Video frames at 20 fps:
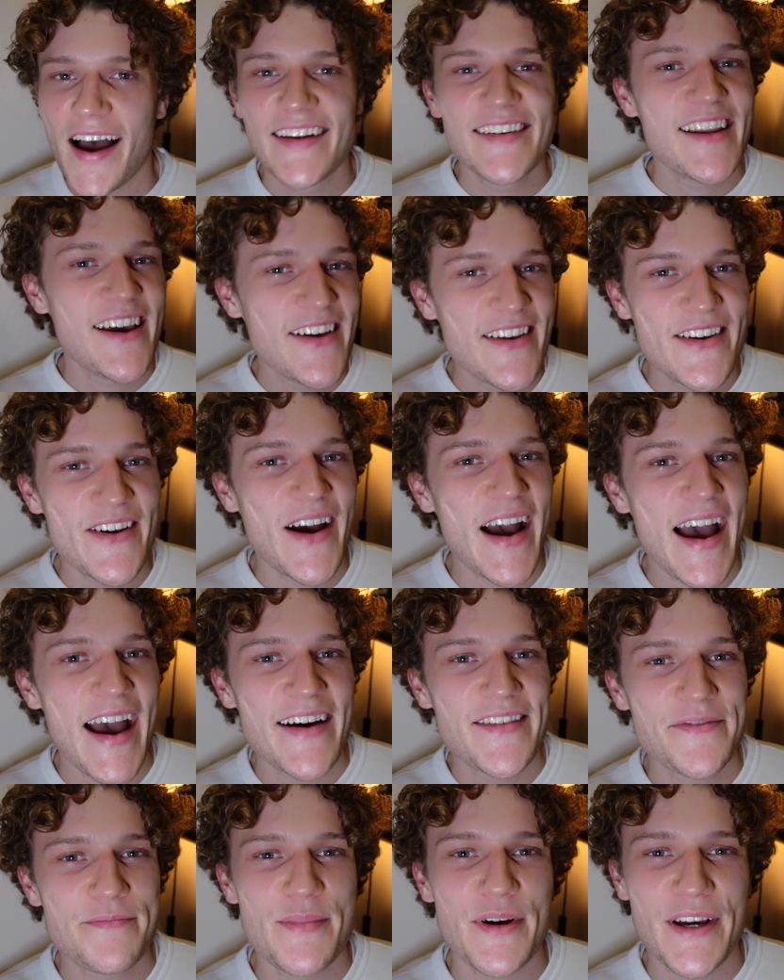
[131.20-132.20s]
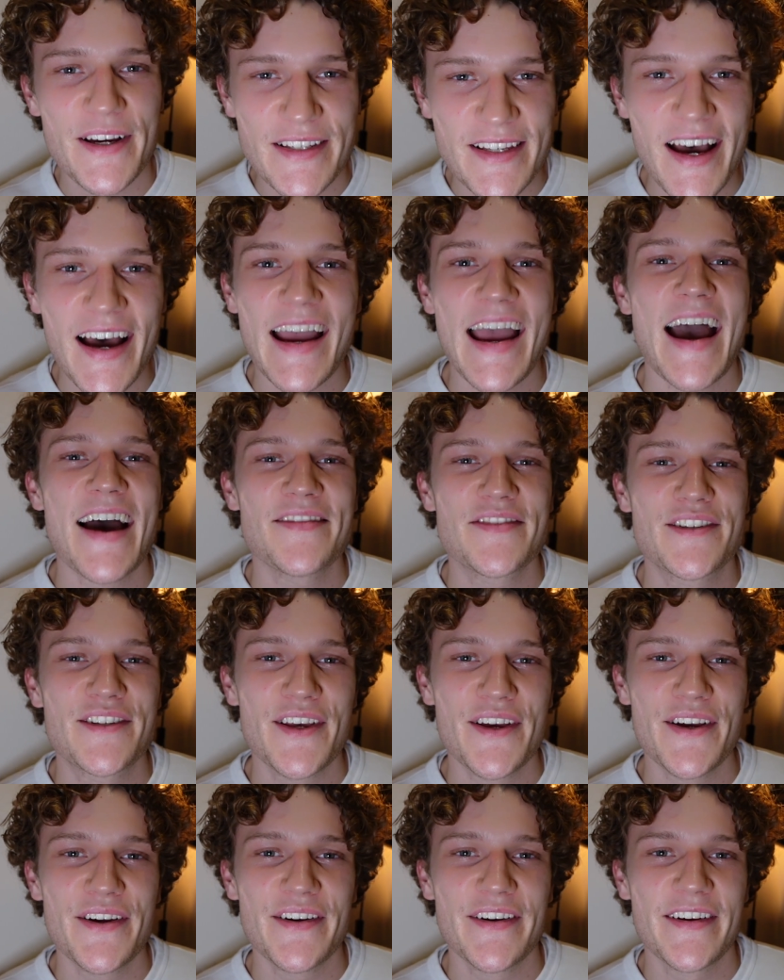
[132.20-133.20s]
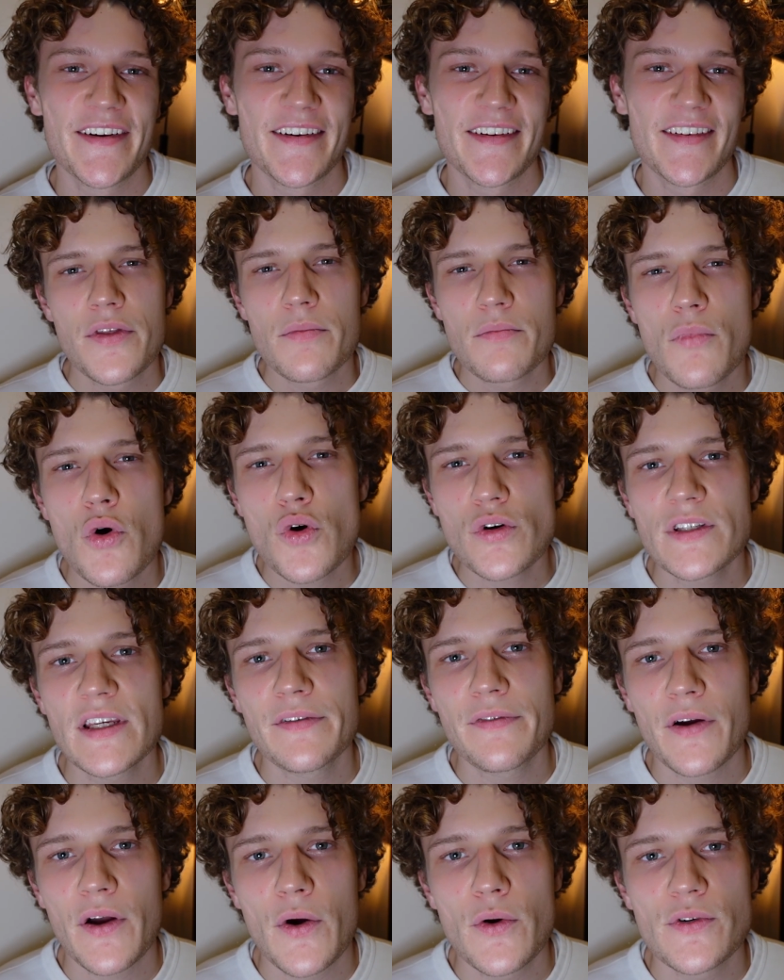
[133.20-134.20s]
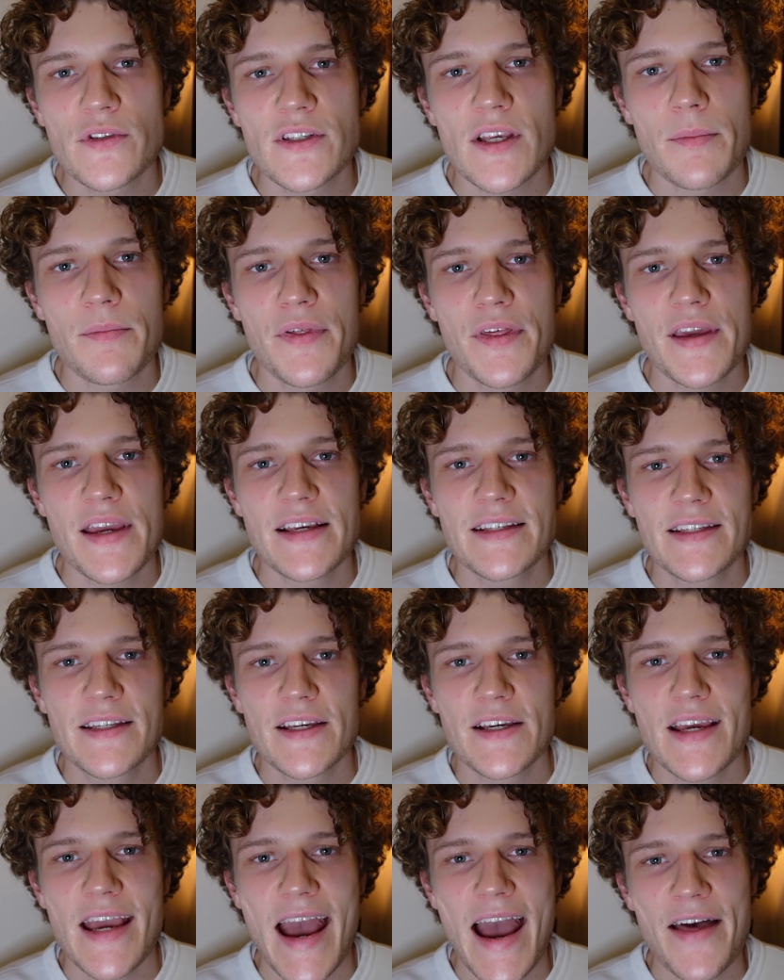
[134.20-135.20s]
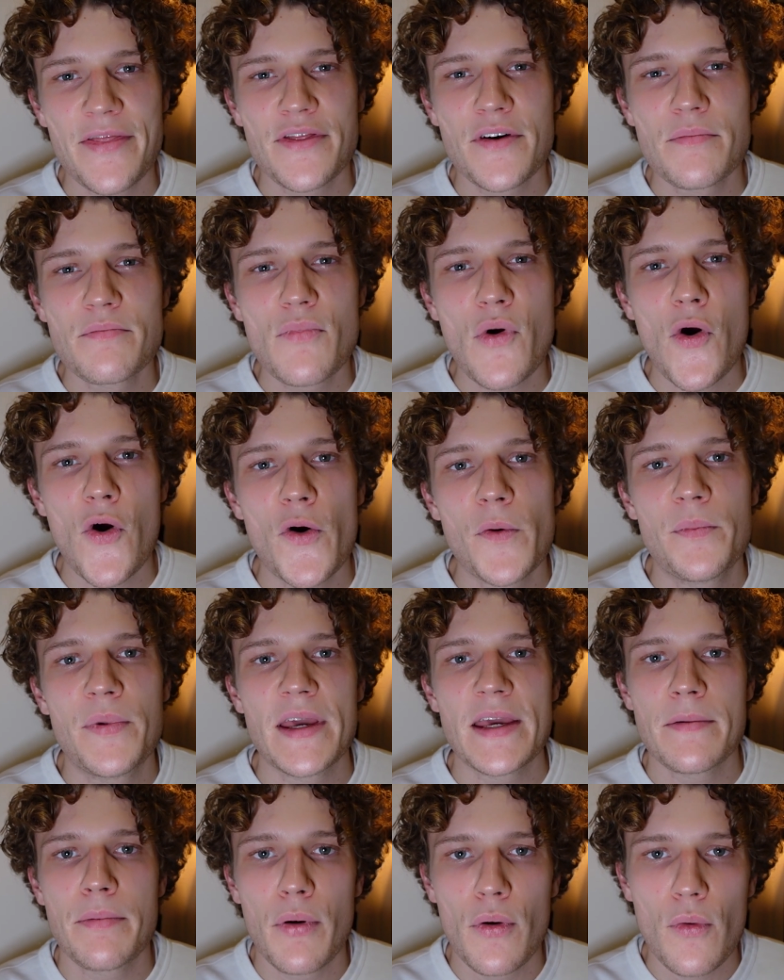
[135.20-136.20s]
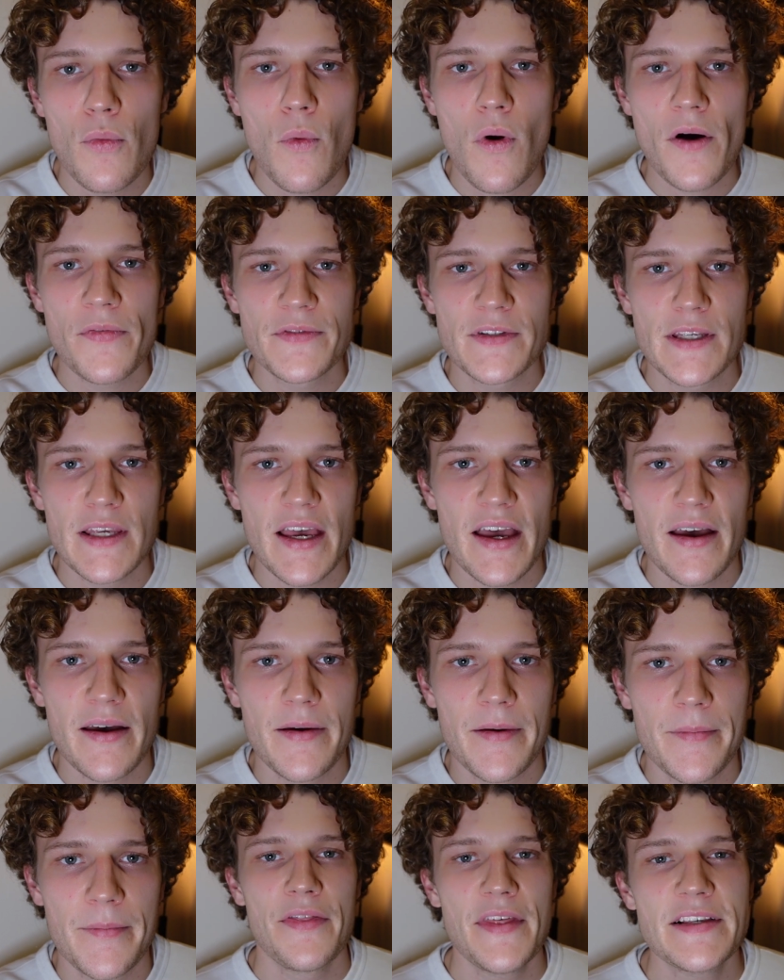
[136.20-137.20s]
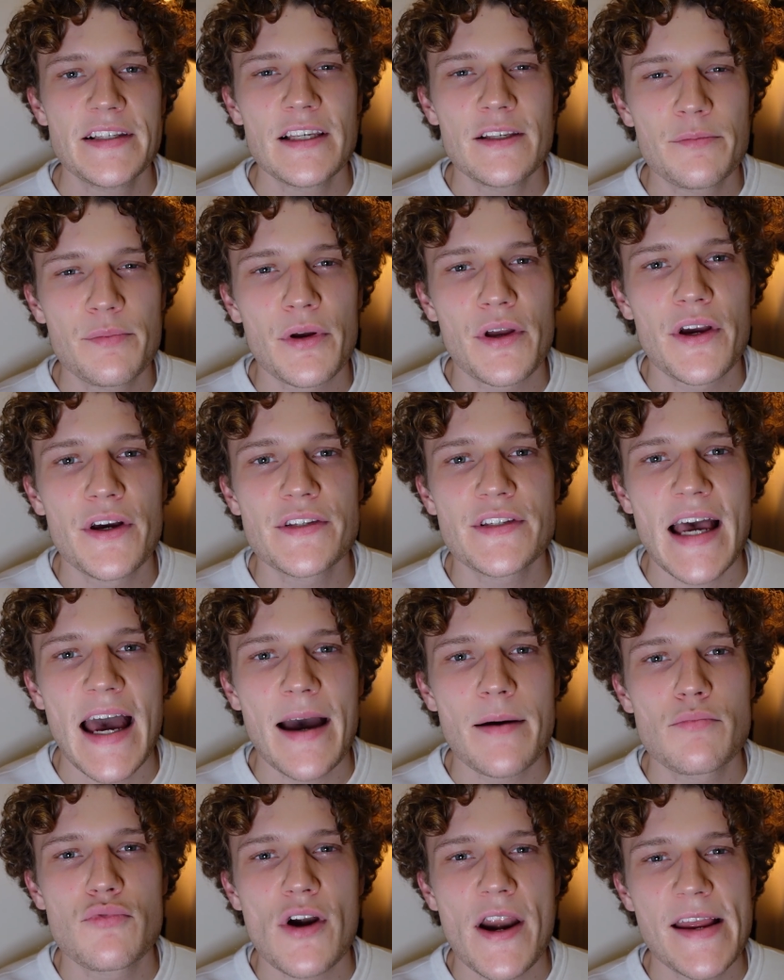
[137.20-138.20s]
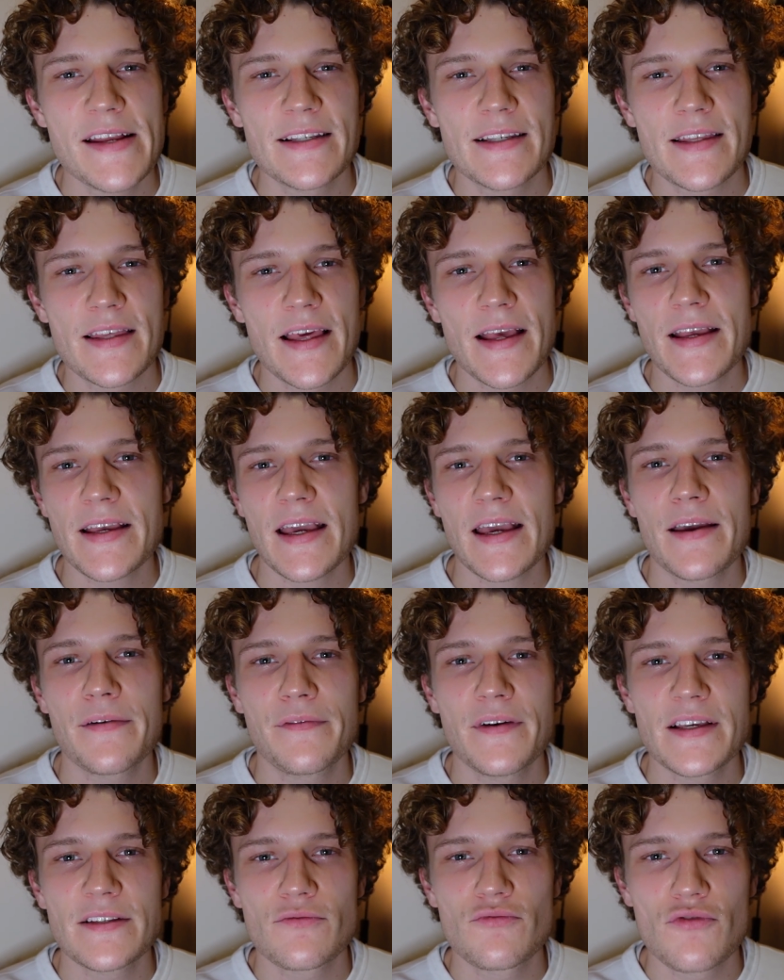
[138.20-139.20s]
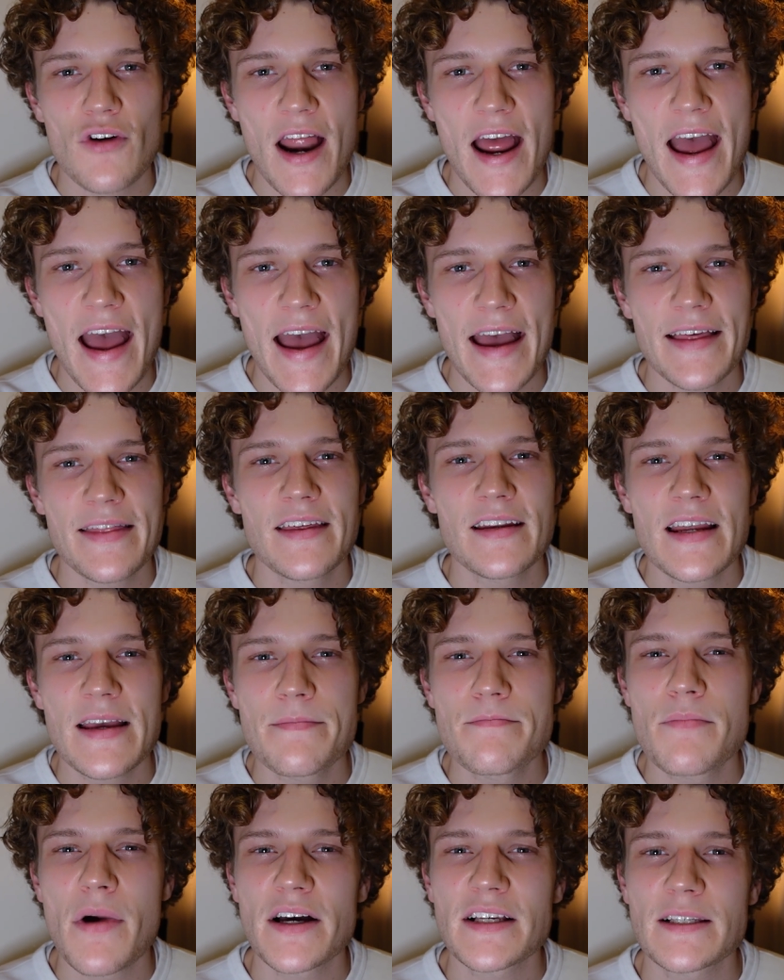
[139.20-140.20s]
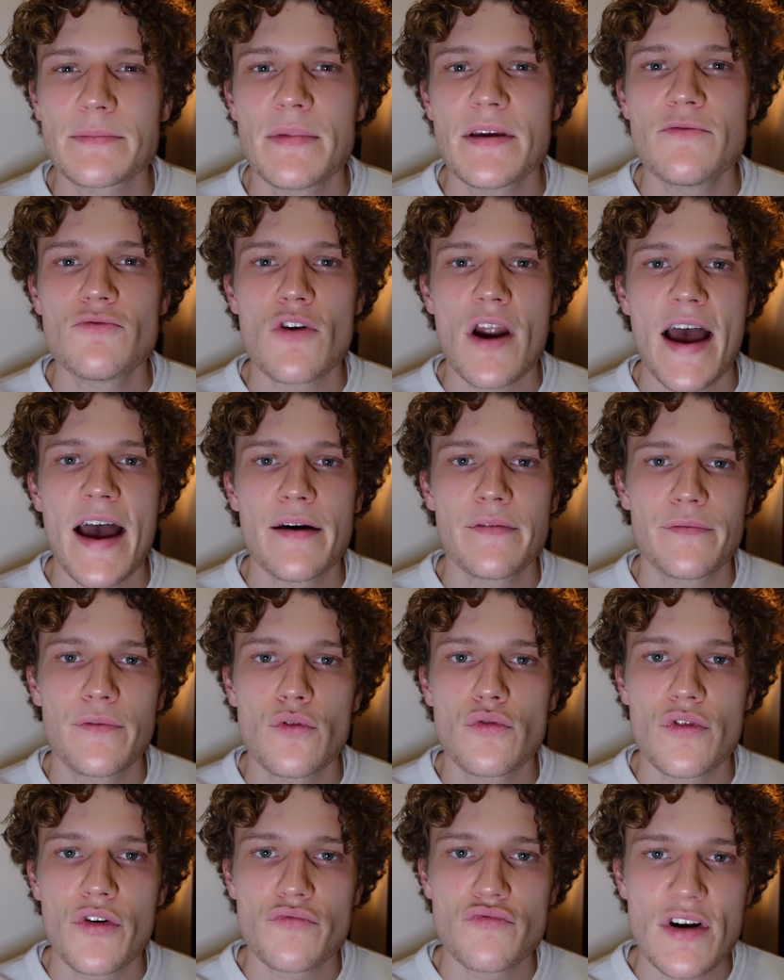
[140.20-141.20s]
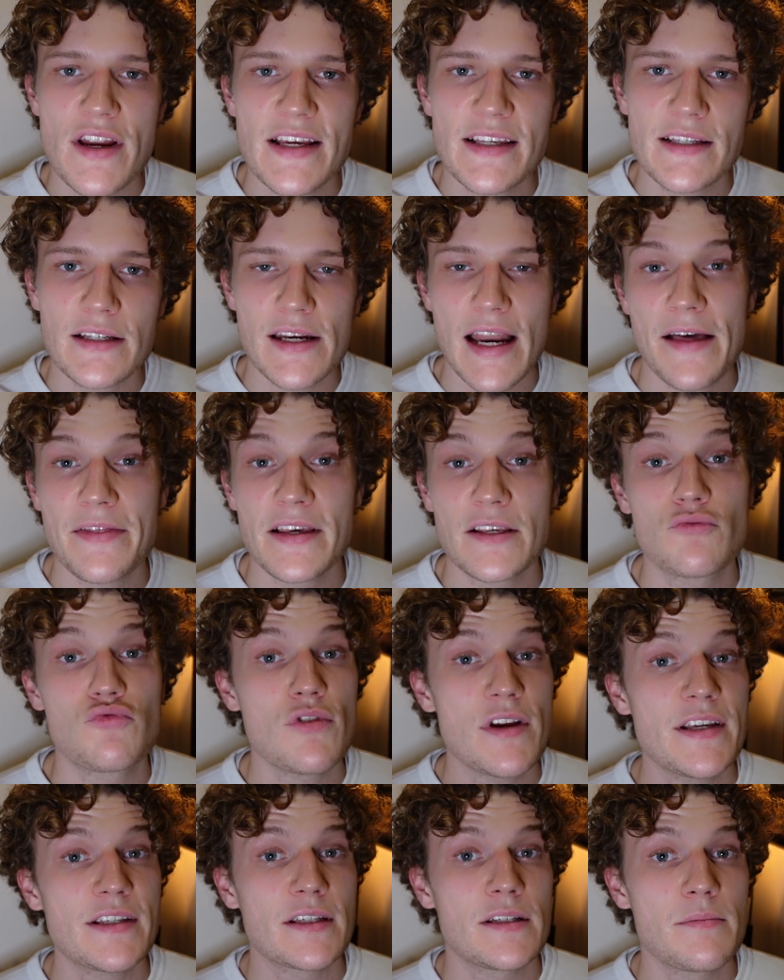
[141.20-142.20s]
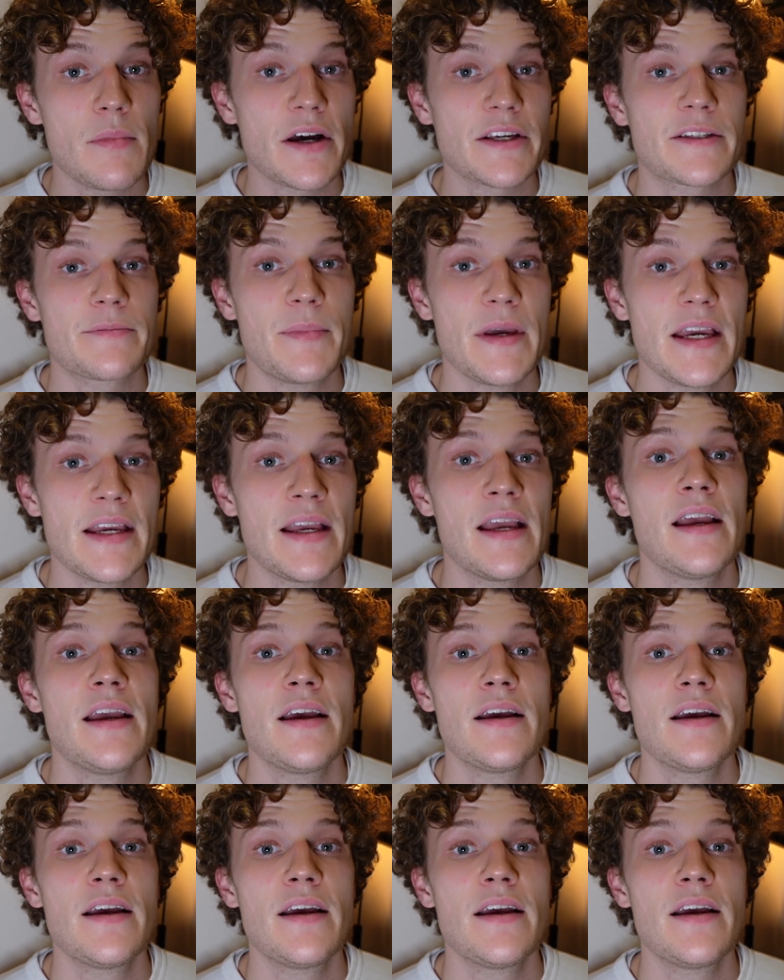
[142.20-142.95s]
I know you have, because I have too. The more difficult something is to get, the more people want it. This is because our brains think if it's rare, then it must be rare for a reason, and this reason must be